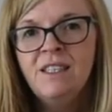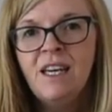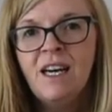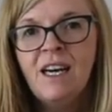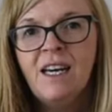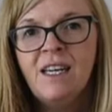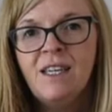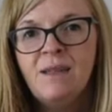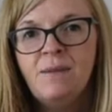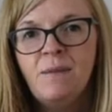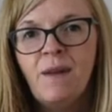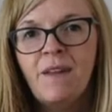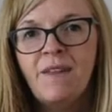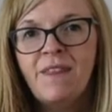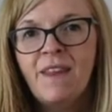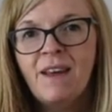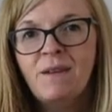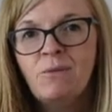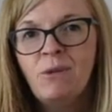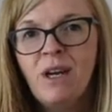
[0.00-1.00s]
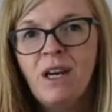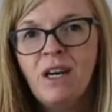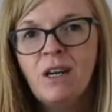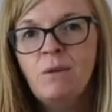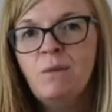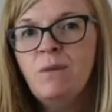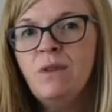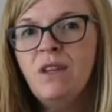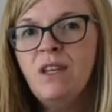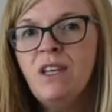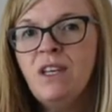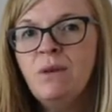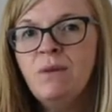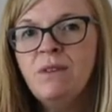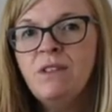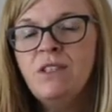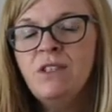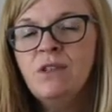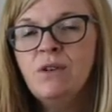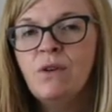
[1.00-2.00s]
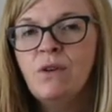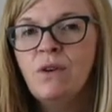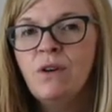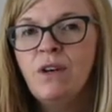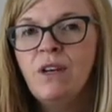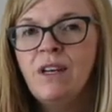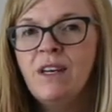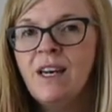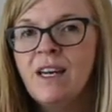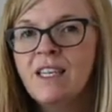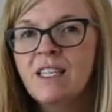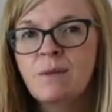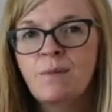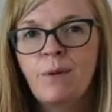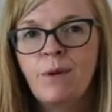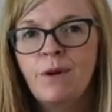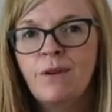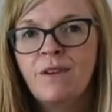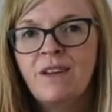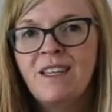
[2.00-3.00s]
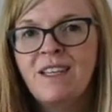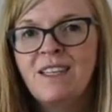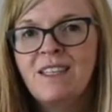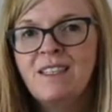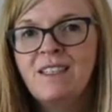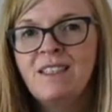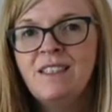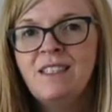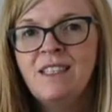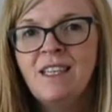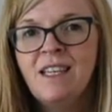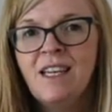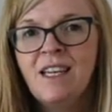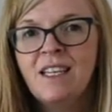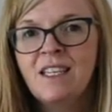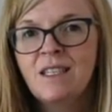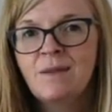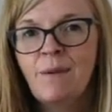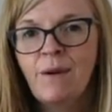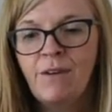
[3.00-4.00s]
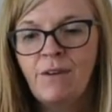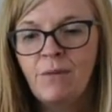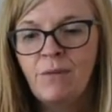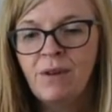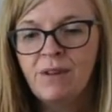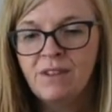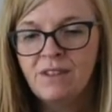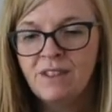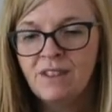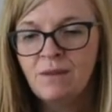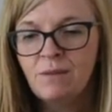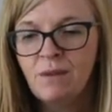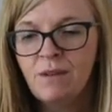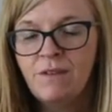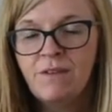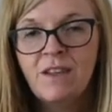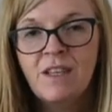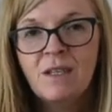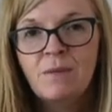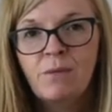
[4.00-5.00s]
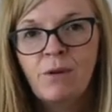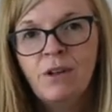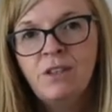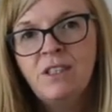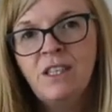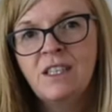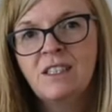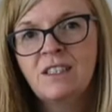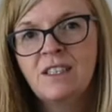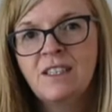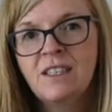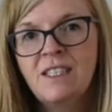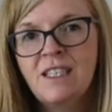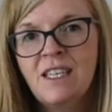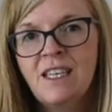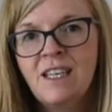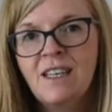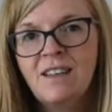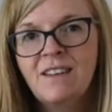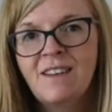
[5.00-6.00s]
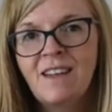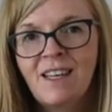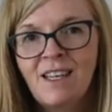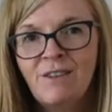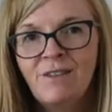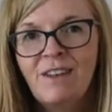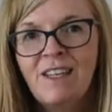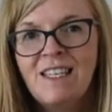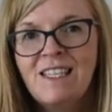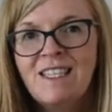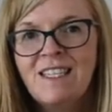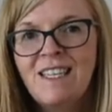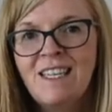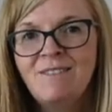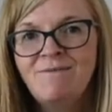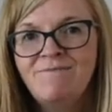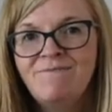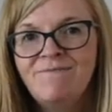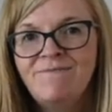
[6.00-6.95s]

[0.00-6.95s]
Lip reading: And then we hope that you enjoy exploring and experimenting with this project idea. Thank you for listening.